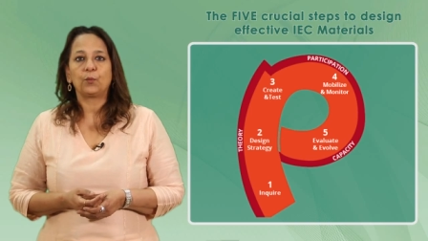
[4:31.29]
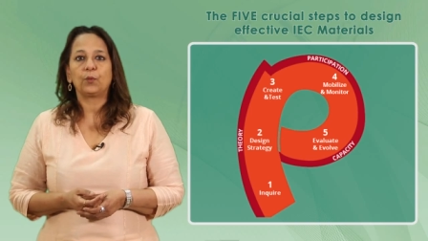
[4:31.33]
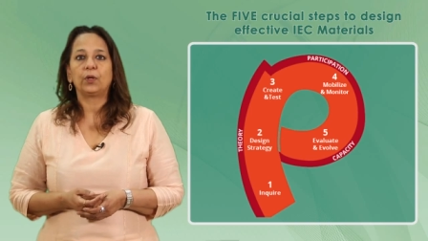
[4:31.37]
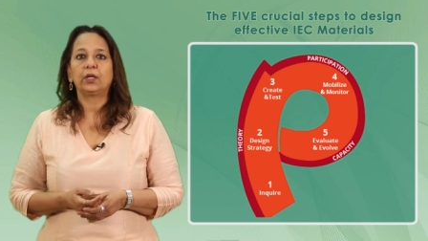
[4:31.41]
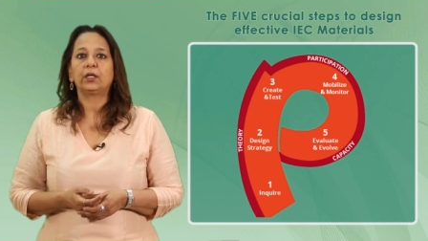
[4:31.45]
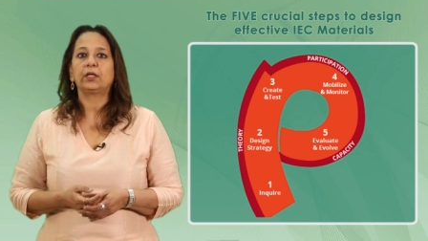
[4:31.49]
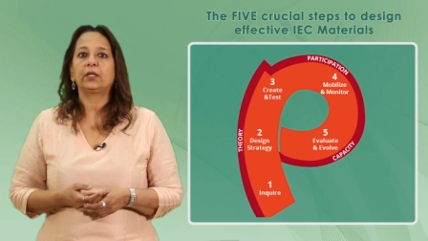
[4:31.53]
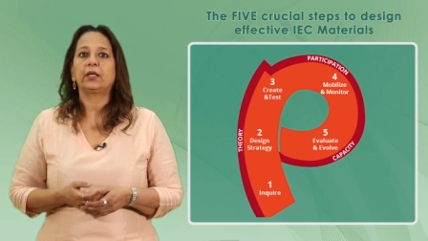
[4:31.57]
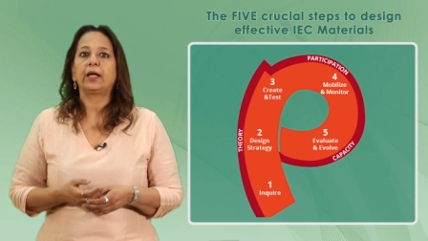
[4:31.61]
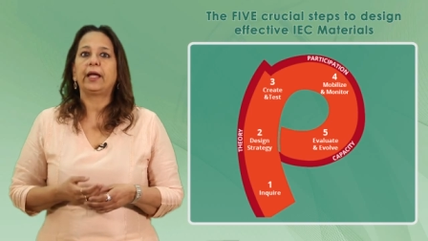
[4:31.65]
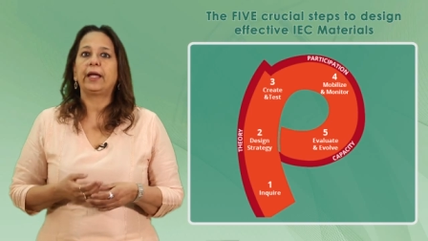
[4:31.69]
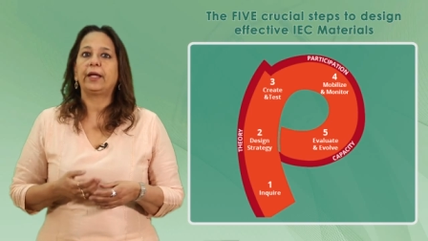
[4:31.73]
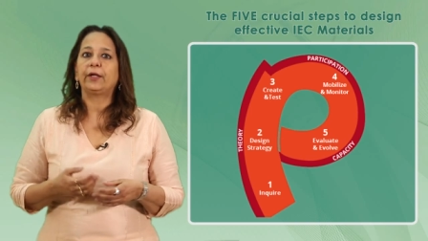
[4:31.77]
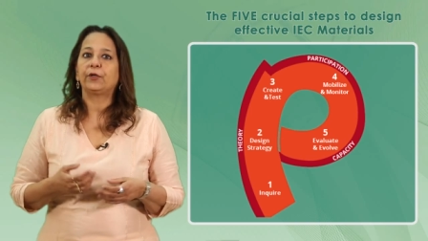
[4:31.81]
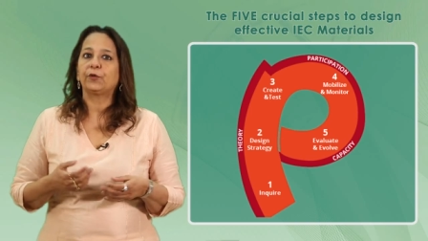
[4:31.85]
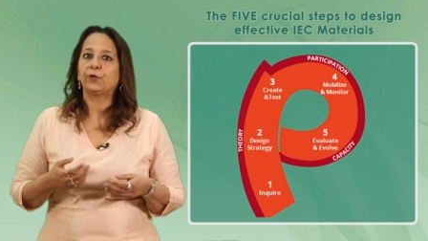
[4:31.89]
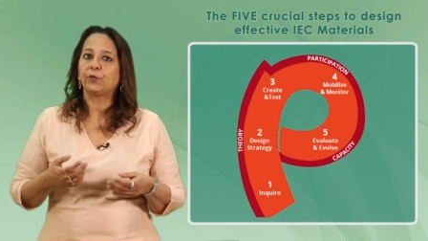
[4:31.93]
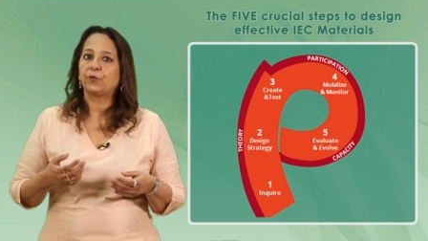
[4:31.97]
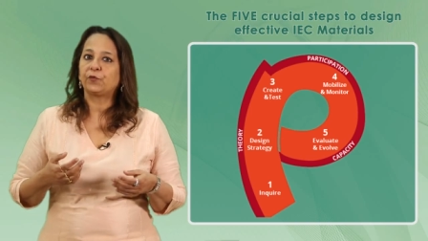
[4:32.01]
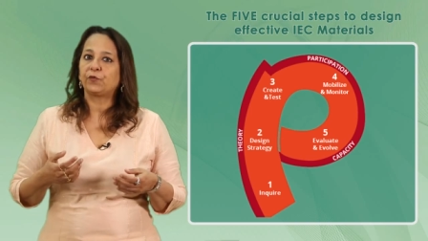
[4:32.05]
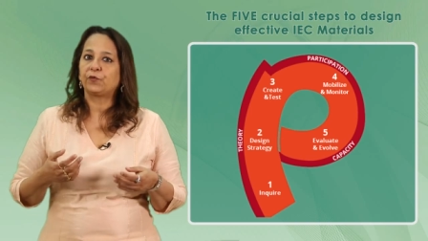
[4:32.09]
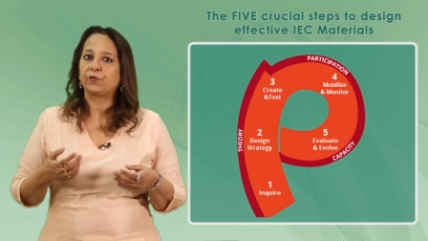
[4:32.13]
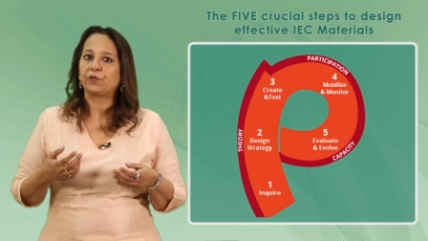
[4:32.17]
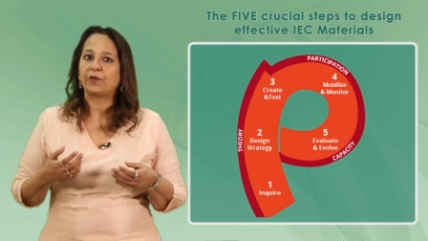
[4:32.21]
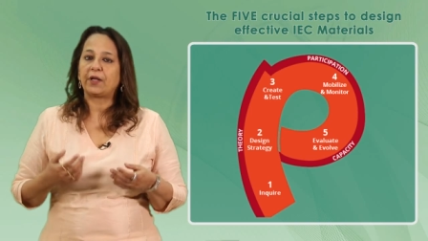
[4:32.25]
what kind
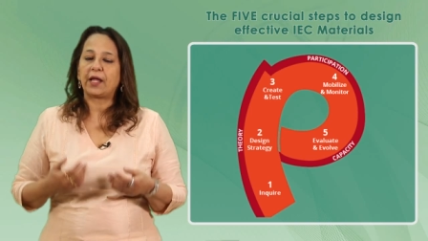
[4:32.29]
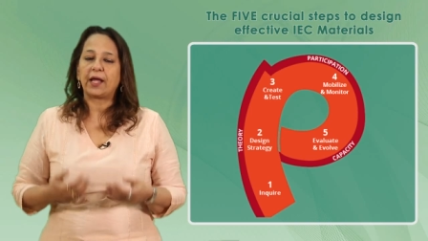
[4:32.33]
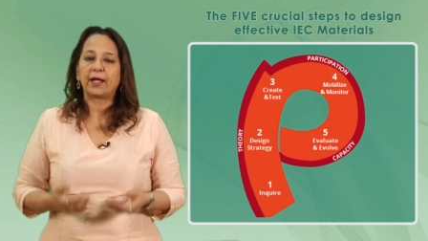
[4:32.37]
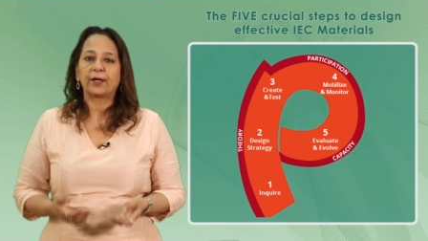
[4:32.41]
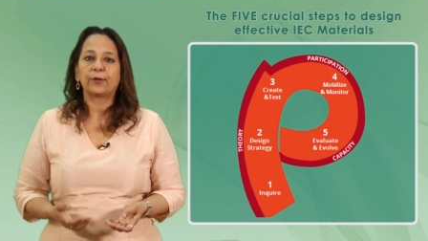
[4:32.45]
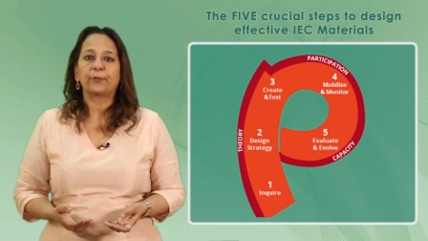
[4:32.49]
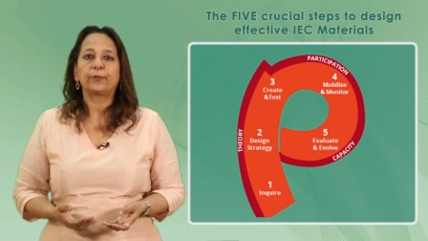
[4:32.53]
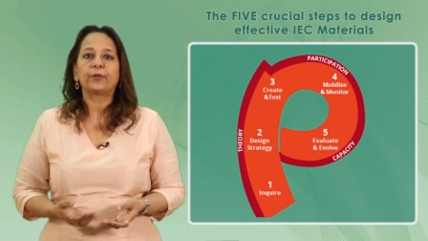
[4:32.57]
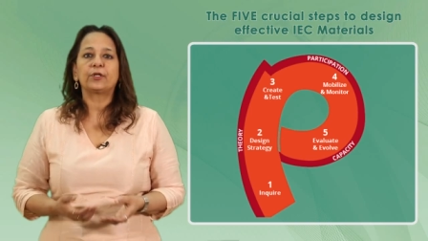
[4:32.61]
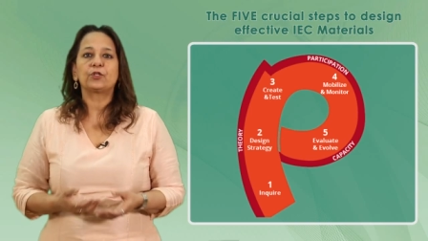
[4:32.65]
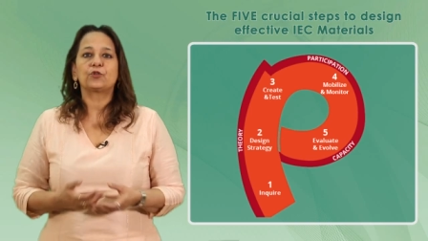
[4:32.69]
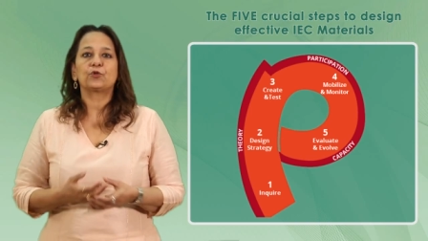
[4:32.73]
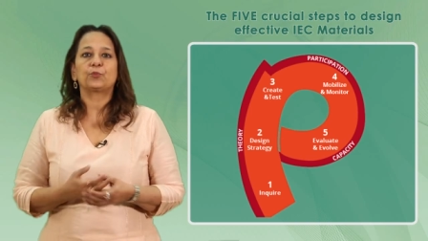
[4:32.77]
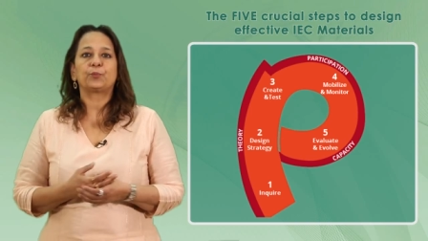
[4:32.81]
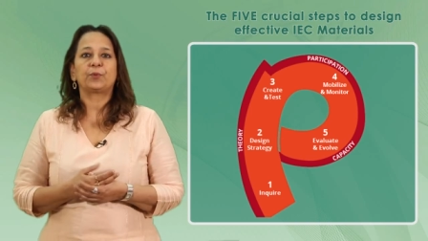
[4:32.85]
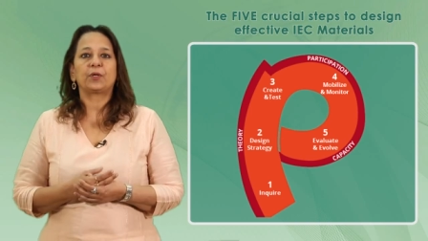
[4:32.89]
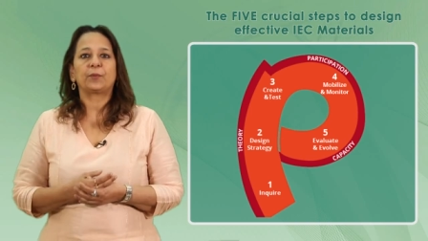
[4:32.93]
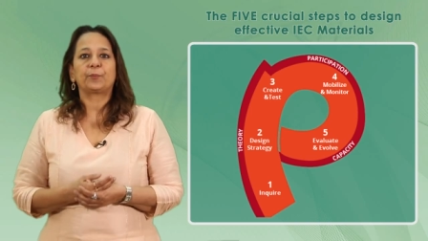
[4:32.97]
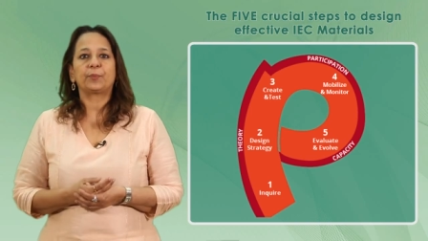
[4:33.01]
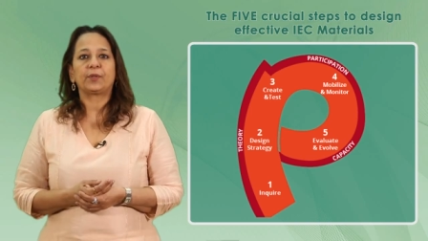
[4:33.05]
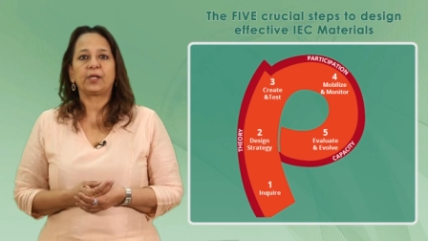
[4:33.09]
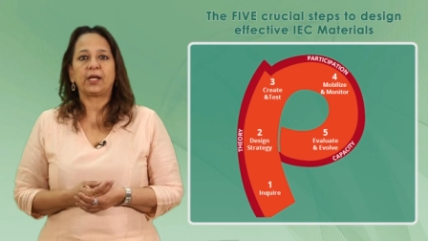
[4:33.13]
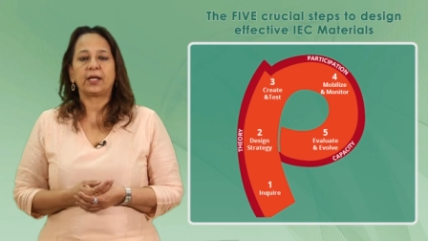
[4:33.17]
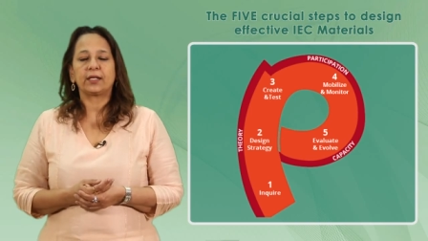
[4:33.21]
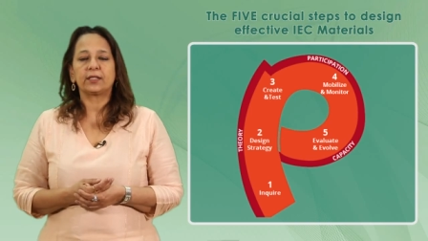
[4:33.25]
of language do
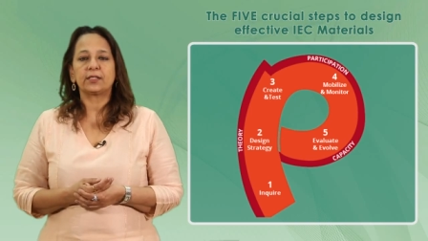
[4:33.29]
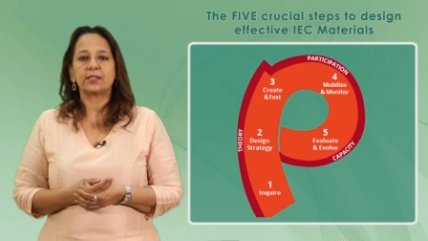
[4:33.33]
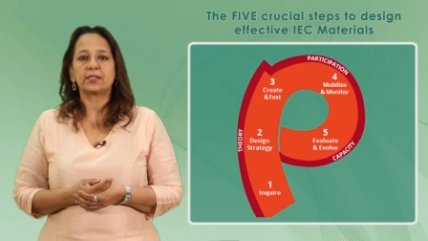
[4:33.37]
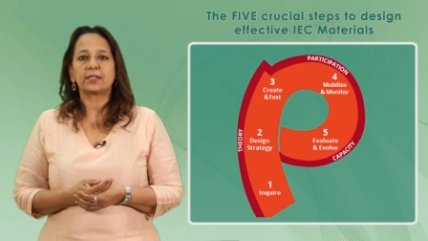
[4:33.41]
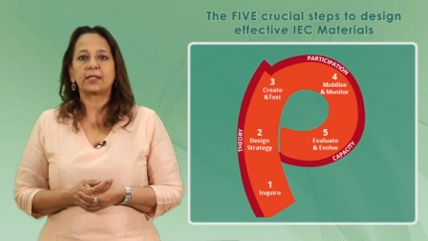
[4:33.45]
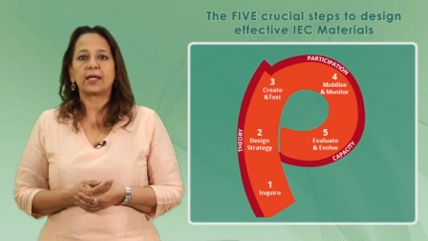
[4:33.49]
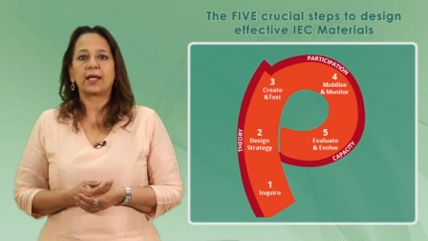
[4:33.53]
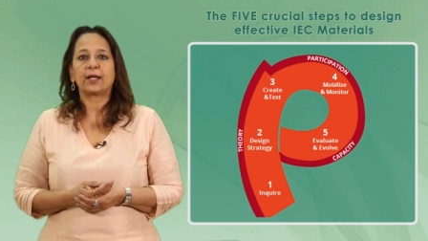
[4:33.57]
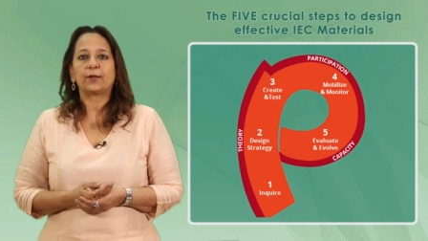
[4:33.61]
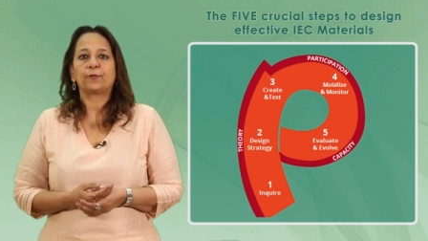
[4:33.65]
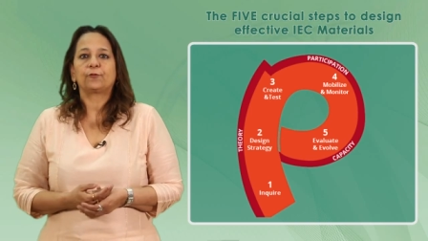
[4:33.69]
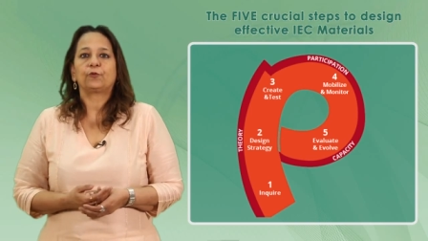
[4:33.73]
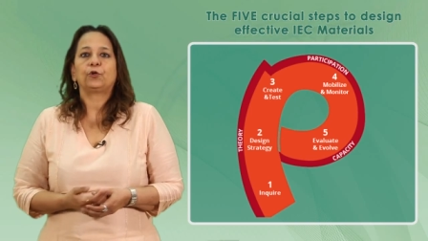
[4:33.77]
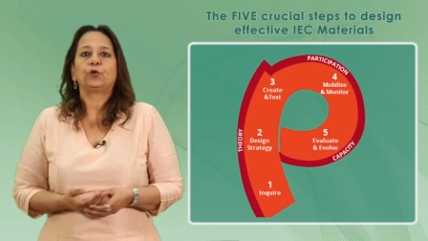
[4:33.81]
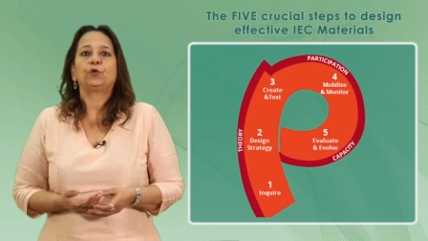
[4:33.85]
people understand,